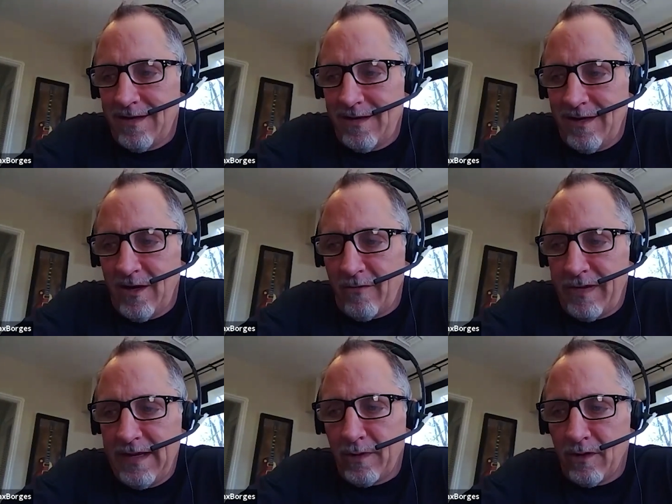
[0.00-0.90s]
you know
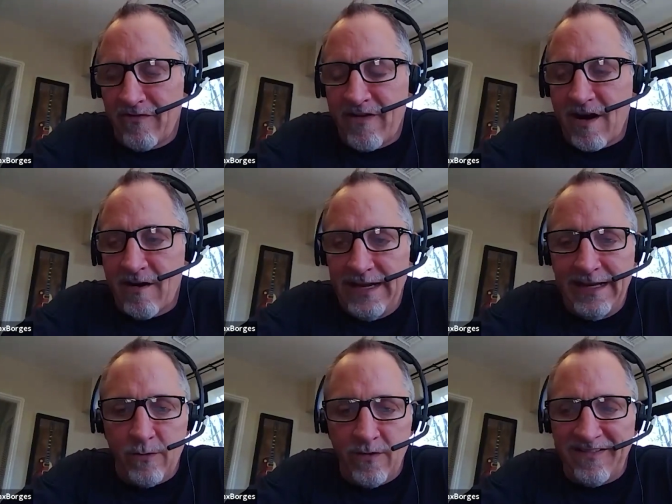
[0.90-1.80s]
people are
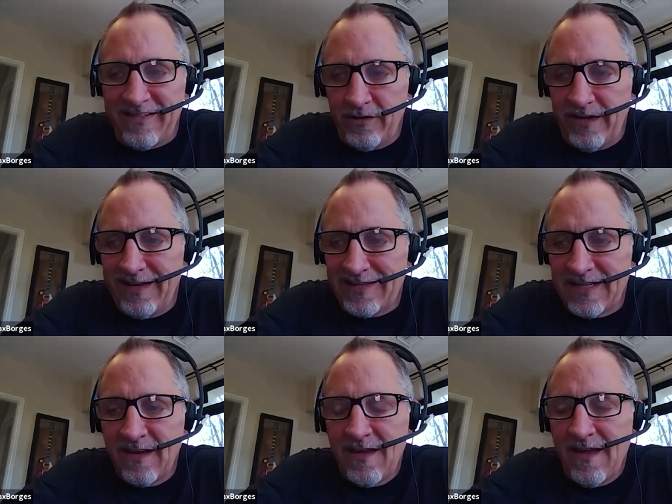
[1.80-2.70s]
very
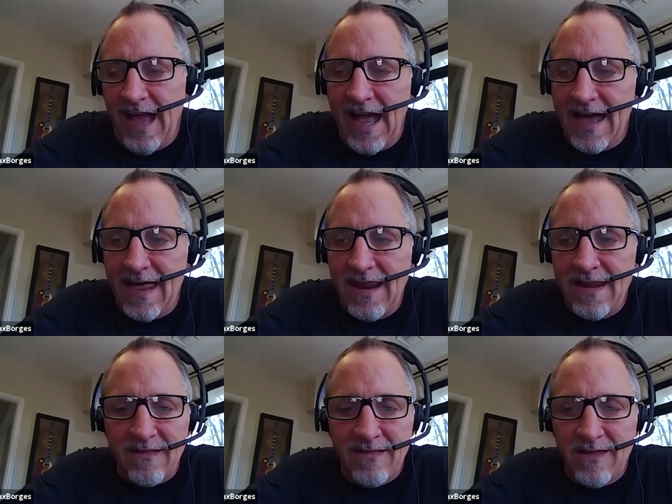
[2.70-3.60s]
resilient
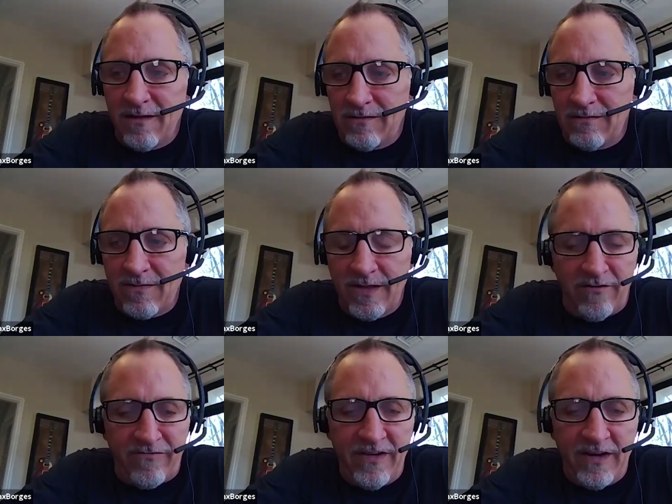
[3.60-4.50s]
and they'll
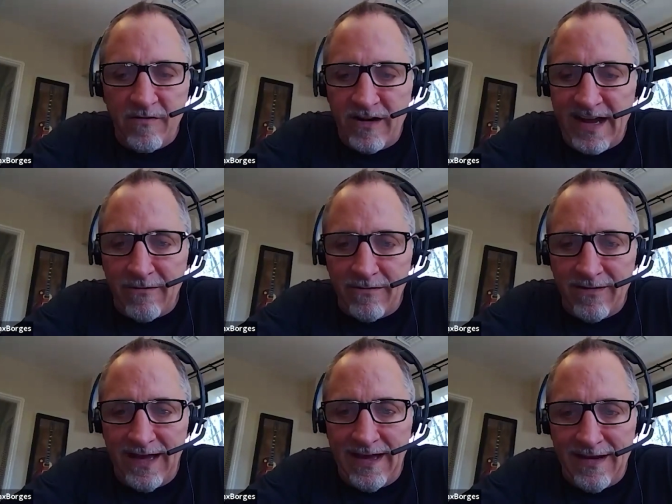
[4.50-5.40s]
they'll figure it out
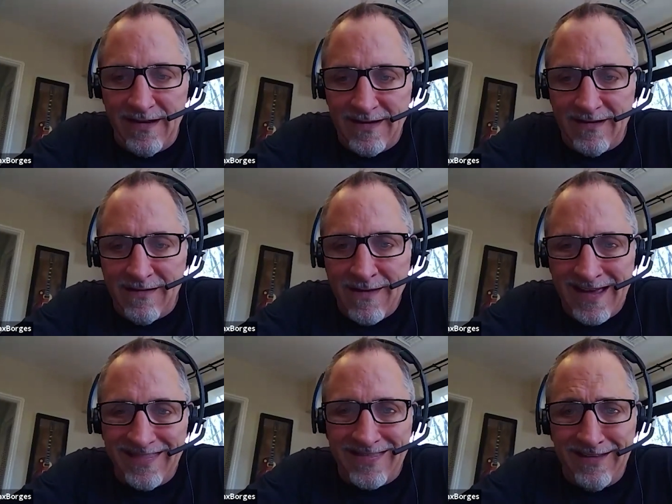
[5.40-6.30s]
and uh,
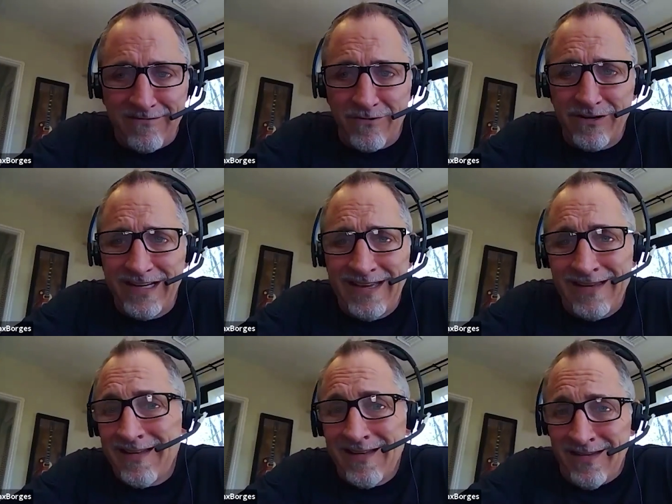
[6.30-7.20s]
and things really
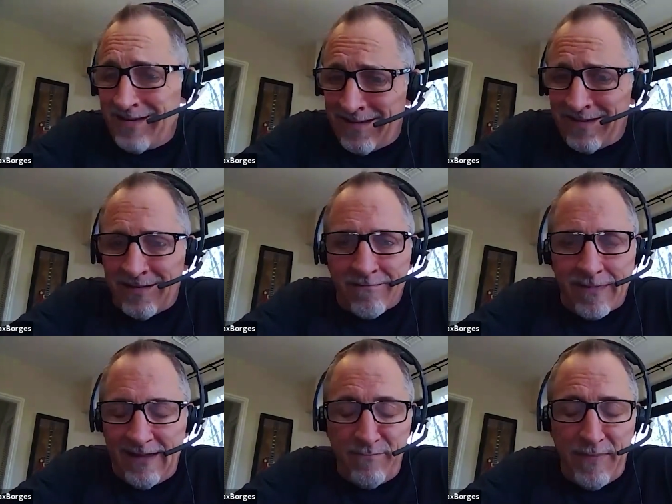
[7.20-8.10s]

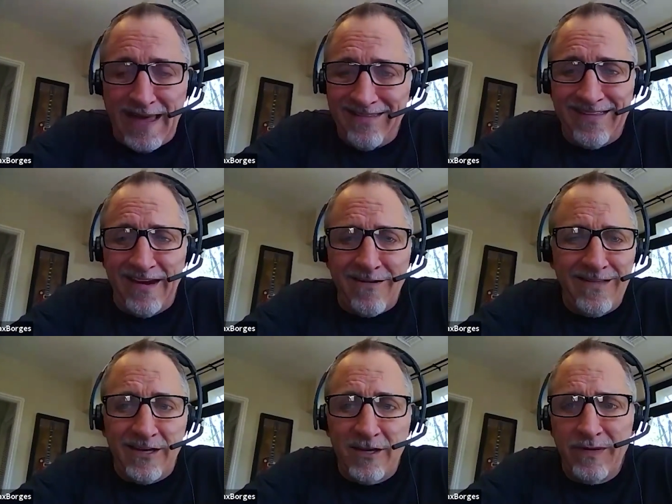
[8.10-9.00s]
as bad as they are
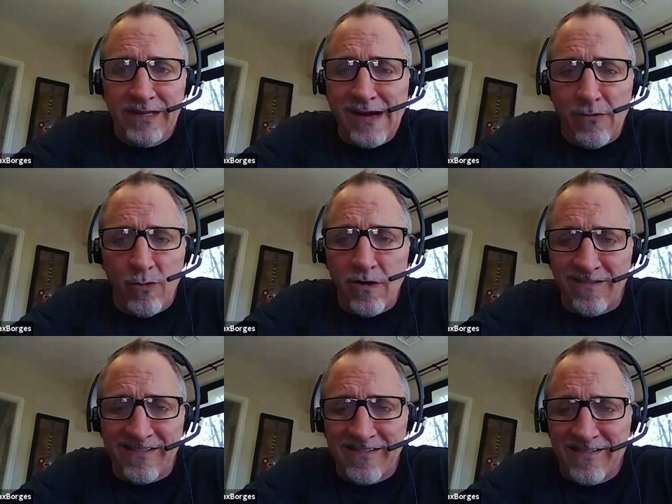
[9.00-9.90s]
they could be a lot
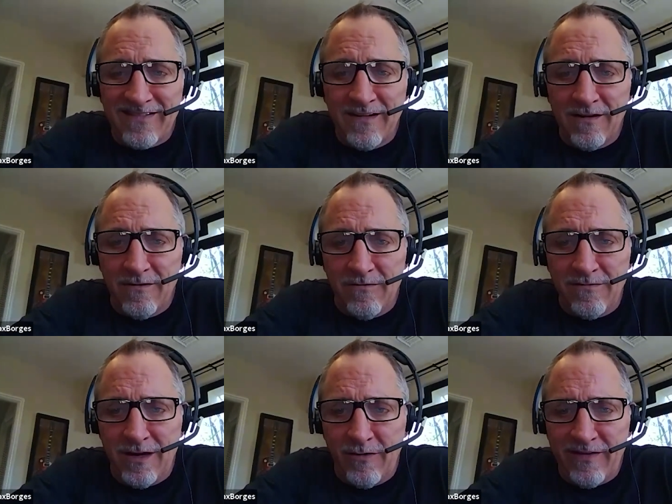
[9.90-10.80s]
worse so
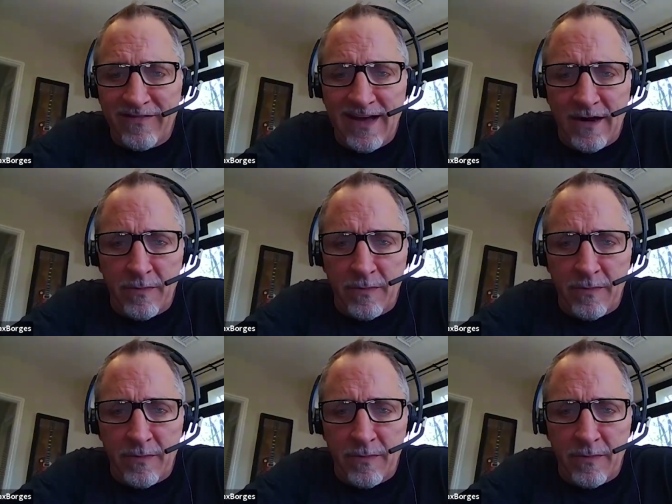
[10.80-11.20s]
you know we have to count our